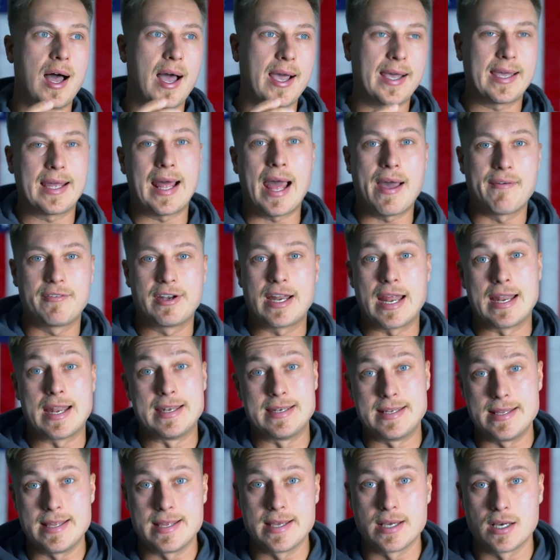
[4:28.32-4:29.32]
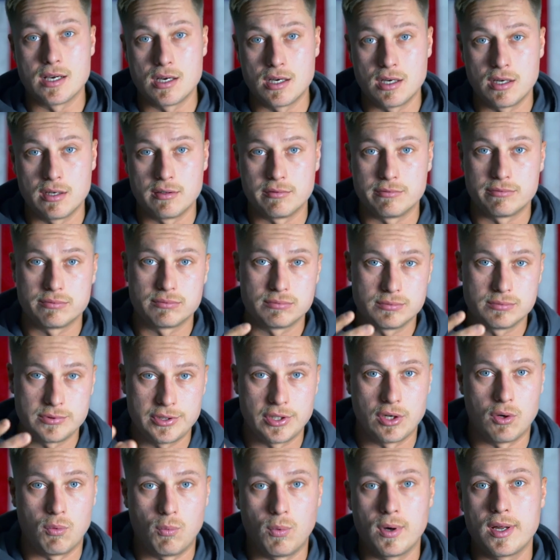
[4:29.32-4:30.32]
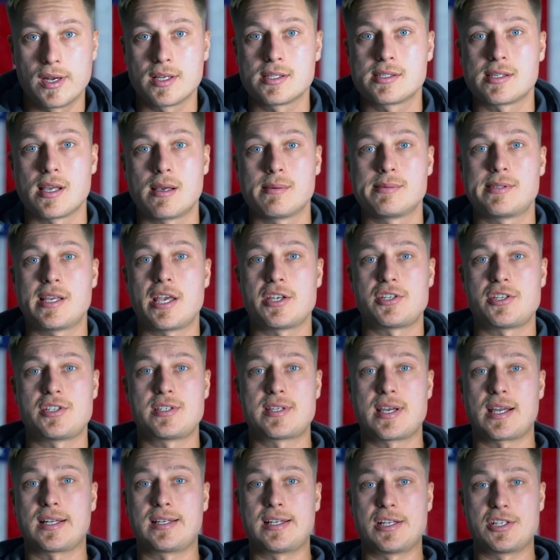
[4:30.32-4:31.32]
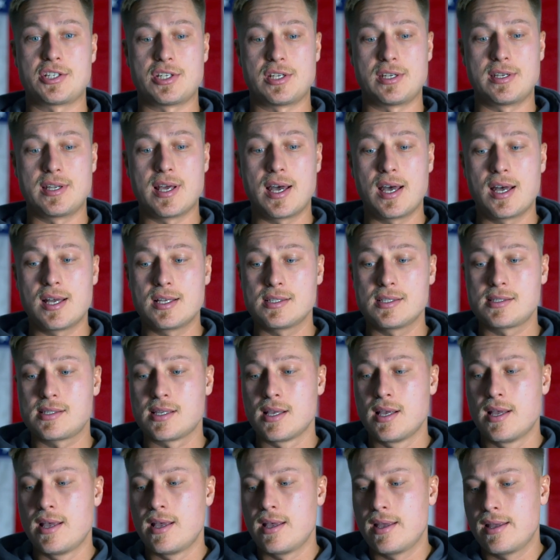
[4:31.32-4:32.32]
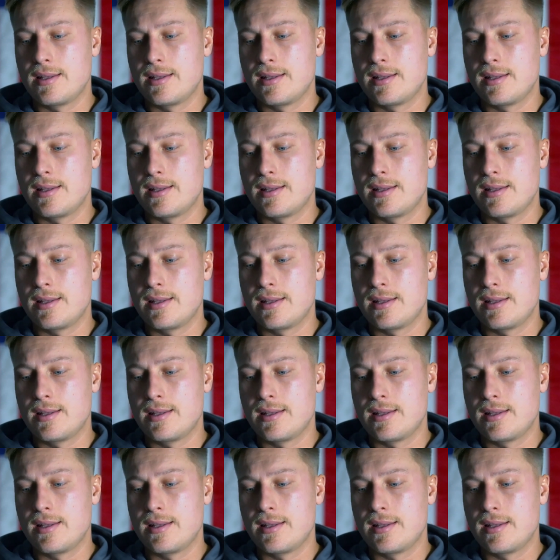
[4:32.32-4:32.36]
I can have an idea of, you know, what a substation technician does.